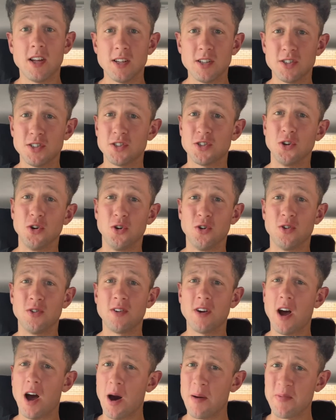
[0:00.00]
So,
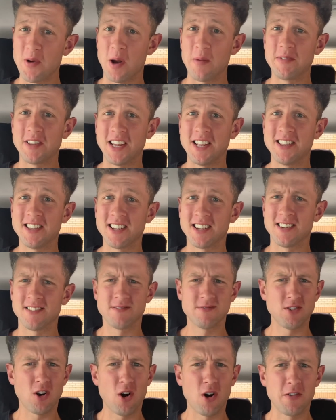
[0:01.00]
abrupt ending,
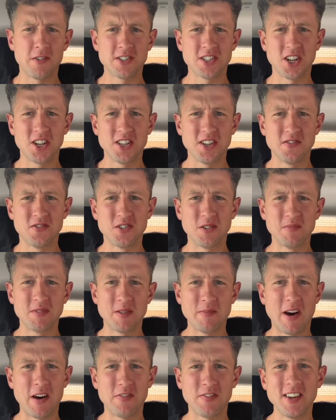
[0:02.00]
all of a sudden you've jumped to
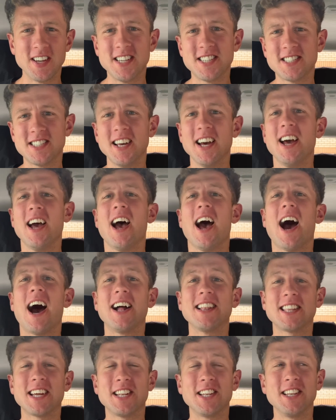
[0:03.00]
my face. I
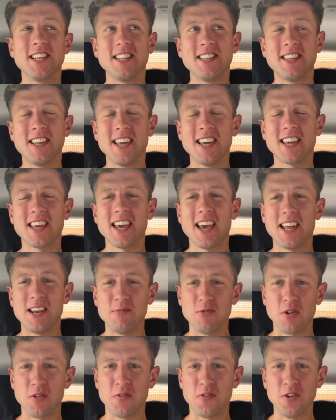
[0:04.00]
didn't take any
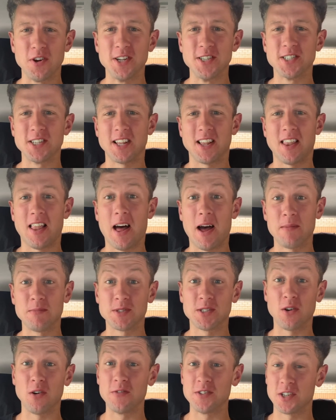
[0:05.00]
more footage of the
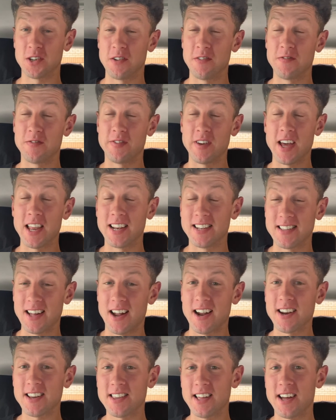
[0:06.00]
lambs, obviously it got very
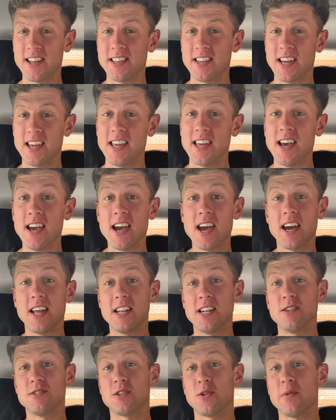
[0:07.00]
dark that night, and
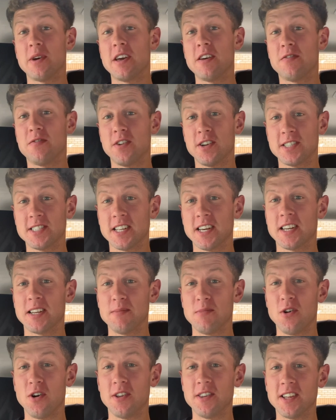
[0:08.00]
I was away first thing in the
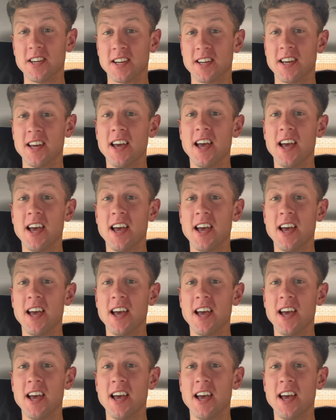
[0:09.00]
morning,